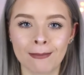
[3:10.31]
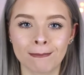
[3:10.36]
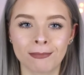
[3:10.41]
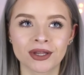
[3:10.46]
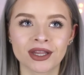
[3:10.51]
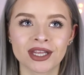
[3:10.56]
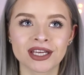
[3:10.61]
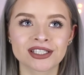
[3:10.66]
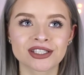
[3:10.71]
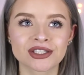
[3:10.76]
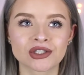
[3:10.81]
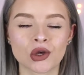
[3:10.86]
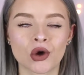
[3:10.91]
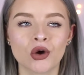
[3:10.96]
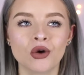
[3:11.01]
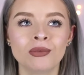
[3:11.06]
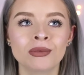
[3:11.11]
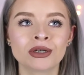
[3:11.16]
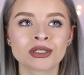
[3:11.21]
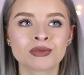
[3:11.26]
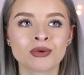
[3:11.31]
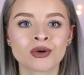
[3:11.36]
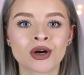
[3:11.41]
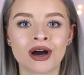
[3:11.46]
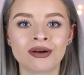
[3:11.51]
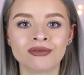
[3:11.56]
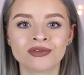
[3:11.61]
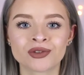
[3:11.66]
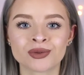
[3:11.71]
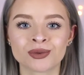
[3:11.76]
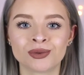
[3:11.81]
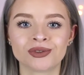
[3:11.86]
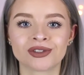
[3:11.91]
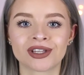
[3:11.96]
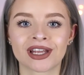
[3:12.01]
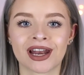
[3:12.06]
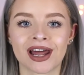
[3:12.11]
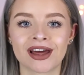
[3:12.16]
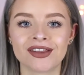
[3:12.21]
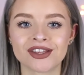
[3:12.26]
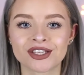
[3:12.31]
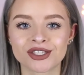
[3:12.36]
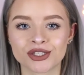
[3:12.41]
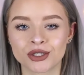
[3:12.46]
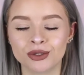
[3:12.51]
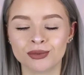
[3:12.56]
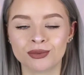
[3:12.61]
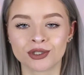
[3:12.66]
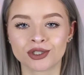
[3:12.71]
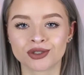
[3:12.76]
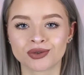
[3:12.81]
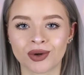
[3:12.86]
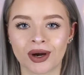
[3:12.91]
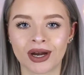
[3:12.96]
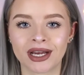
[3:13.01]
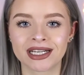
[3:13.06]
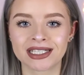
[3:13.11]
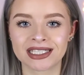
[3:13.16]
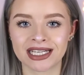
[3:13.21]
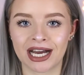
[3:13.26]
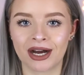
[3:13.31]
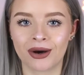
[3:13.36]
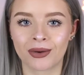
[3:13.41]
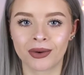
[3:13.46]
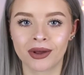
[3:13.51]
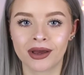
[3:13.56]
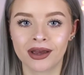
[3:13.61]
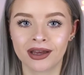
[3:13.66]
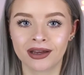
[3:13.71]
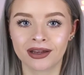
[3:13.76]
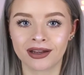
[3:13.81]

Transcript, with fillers: but they're so much more comfortable than like the super drying down